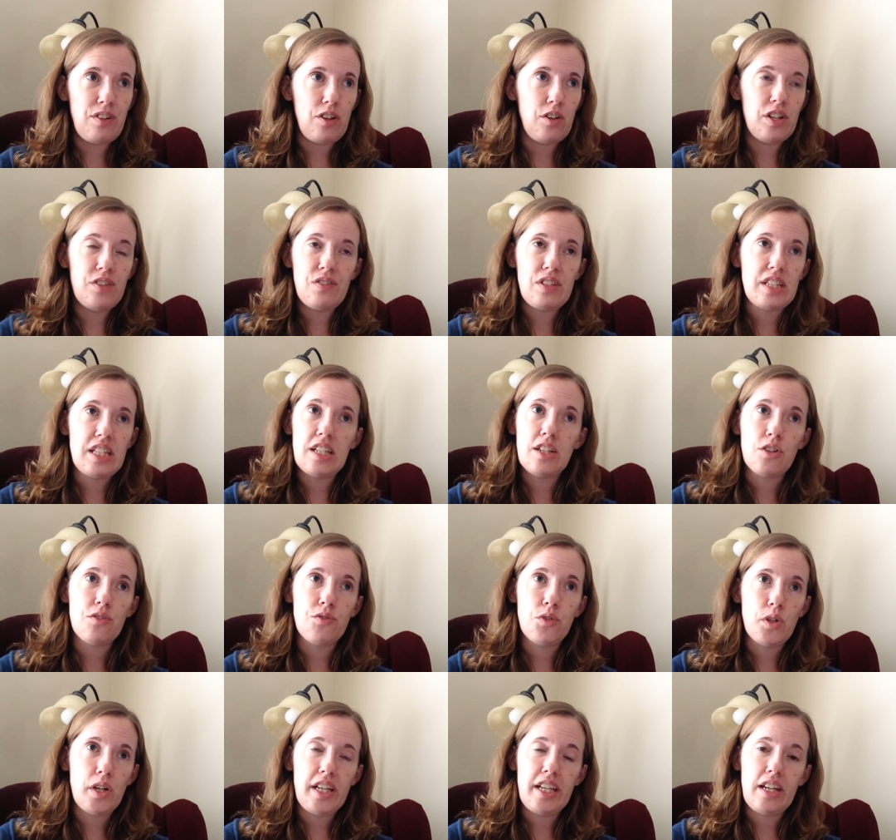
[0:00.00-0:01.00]
I don't even think
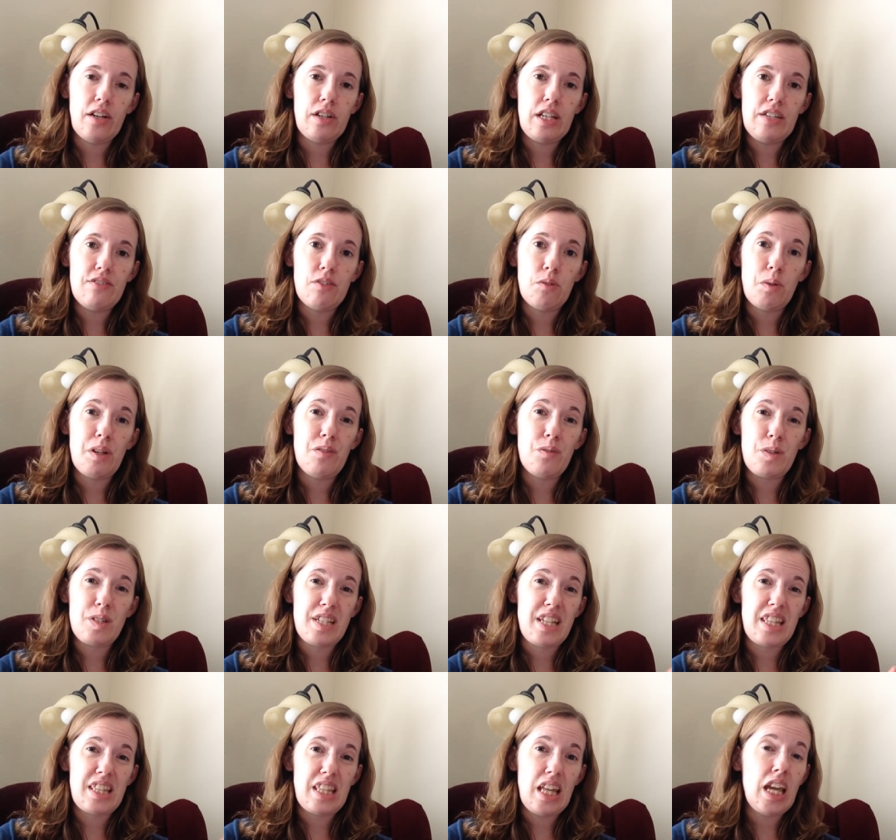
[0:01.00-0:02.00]
40 count even weave
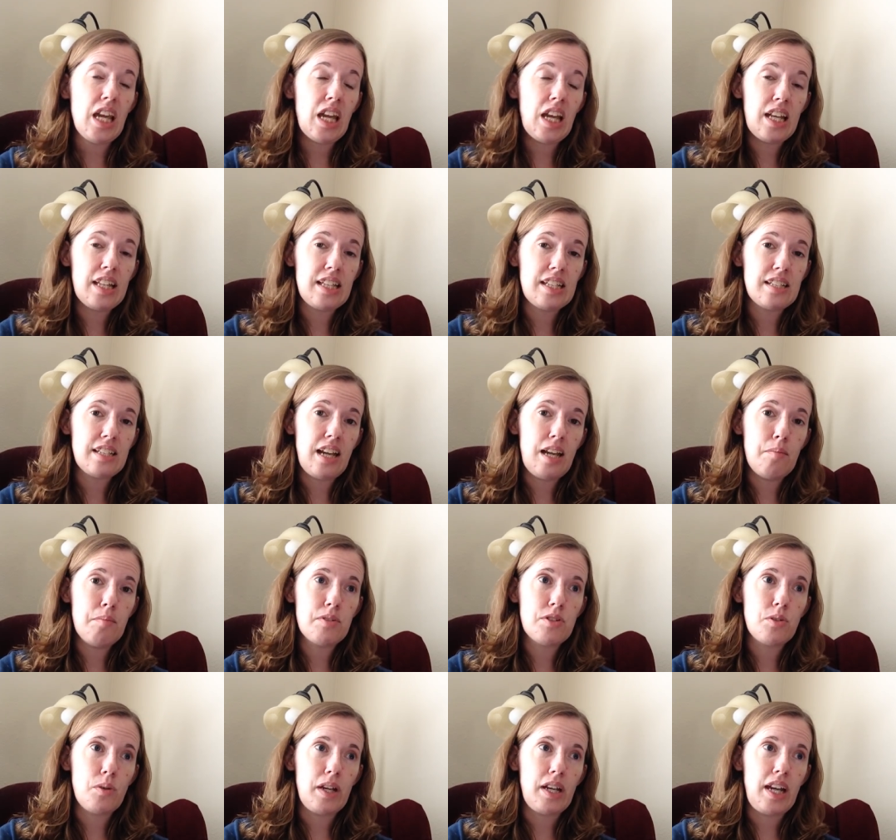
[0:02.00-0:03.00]
was a thing at the
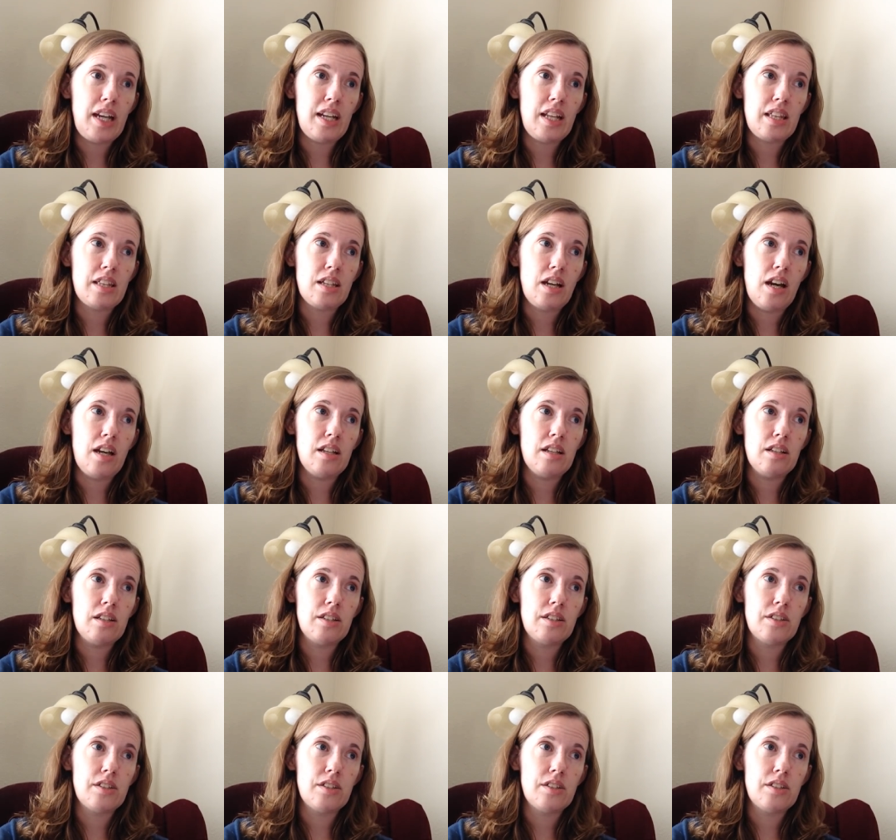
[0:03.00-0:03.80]
time, so I kind of thought